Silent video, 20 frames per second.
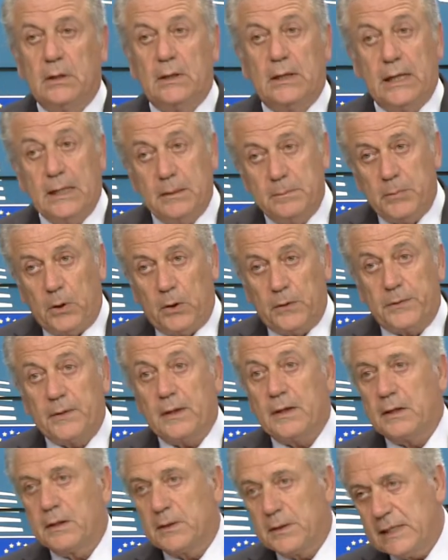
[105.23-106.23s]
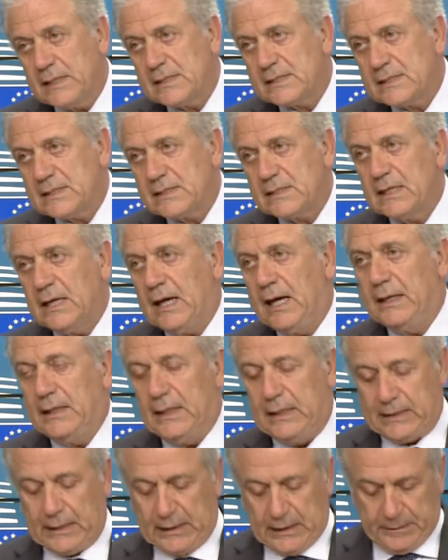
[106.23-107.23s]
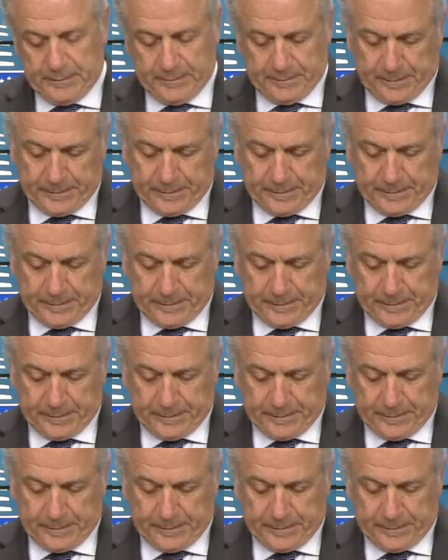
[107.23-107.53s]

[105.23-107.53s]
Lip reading: in both Greece and Italy.